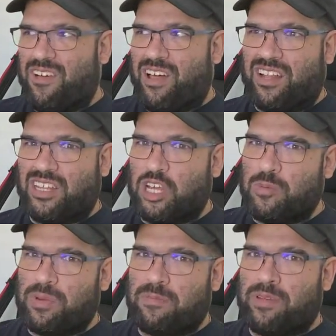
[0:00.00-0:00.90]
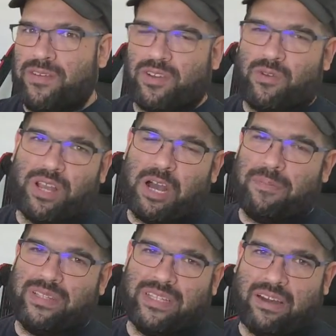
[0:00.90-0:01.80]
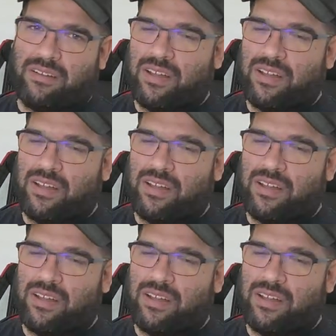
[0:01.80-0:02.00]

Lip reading: a little bit of pivot going up and down.